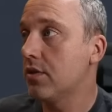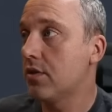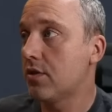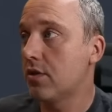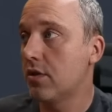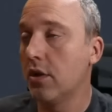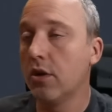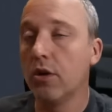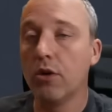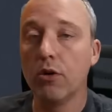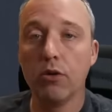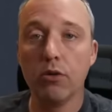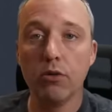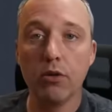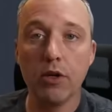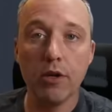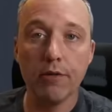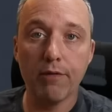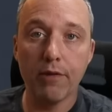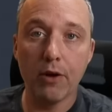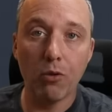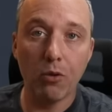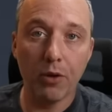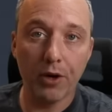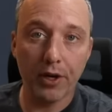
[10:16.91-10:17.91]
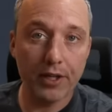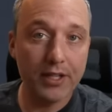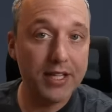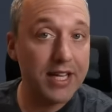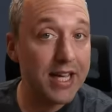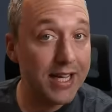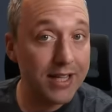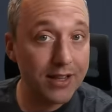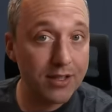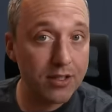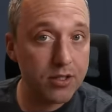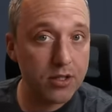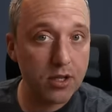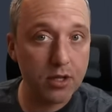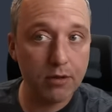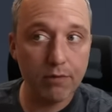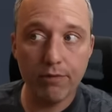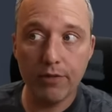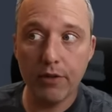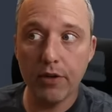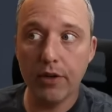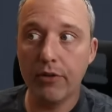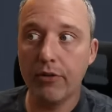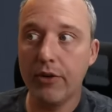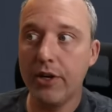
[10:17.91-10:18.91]
So if I want to take this
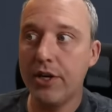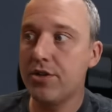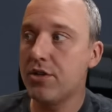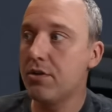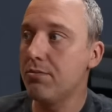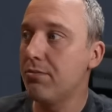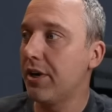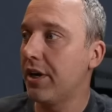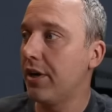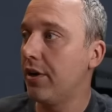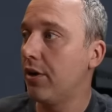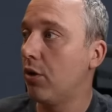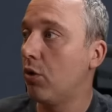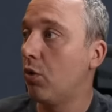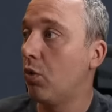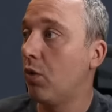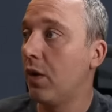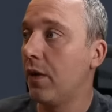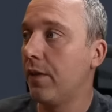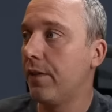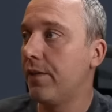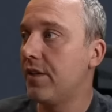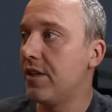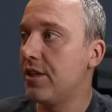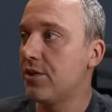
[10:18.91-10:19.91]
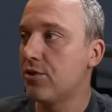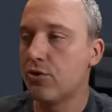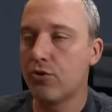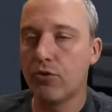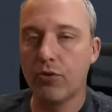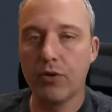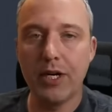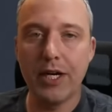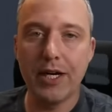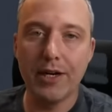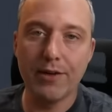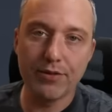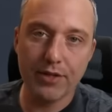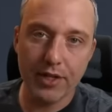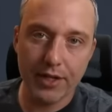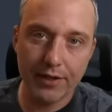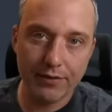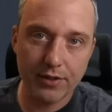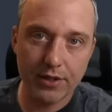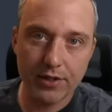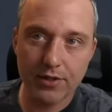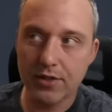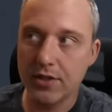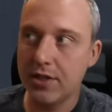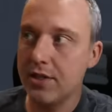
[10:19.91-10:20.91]
configuration, but I don't want these drives,
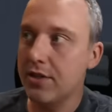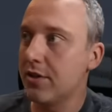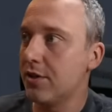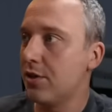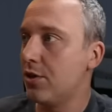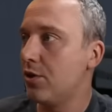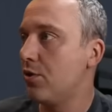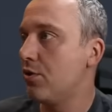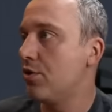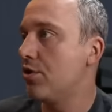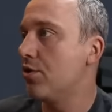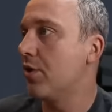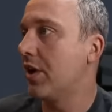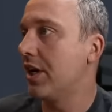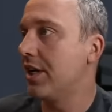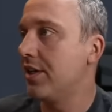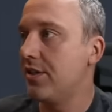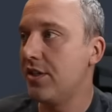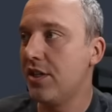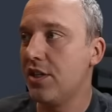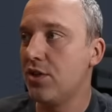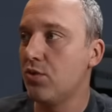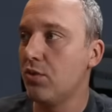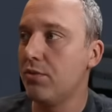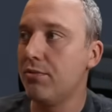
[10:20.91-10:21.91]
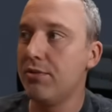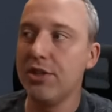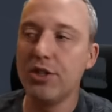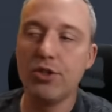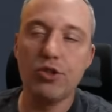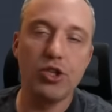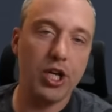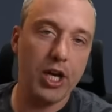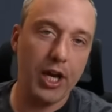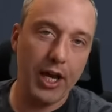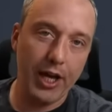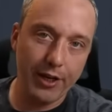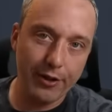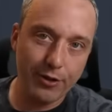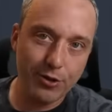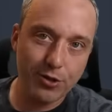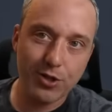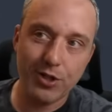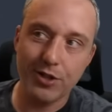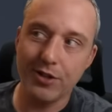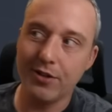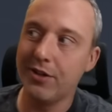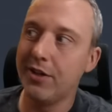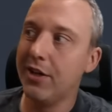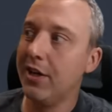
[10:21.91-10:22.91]
obviously, the UUIDs would be
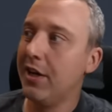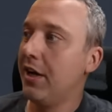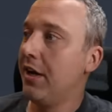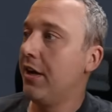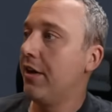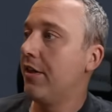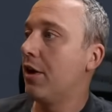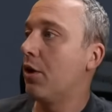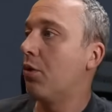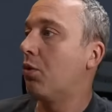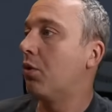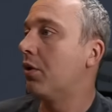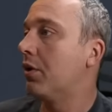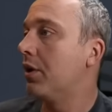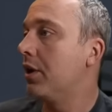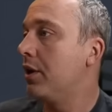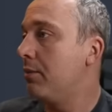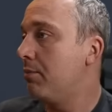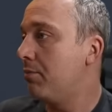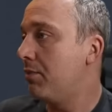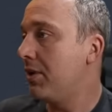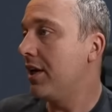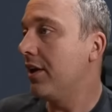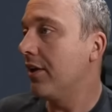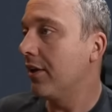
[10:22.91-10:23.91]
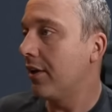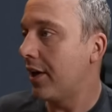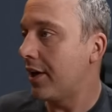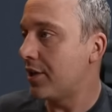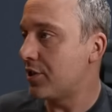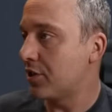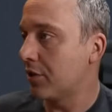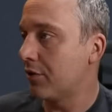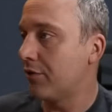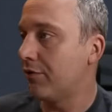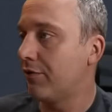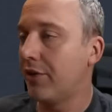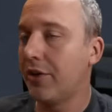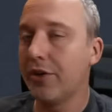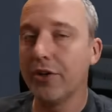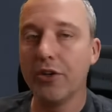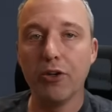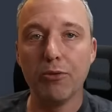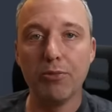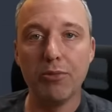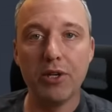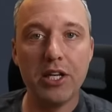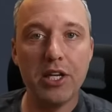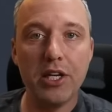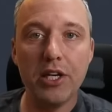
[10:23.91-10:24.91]
changed and there wouldn't be a logical
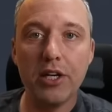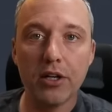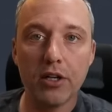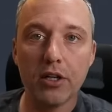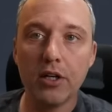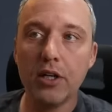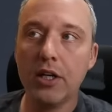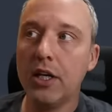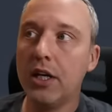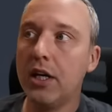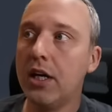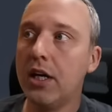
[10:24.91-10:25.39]
volume here.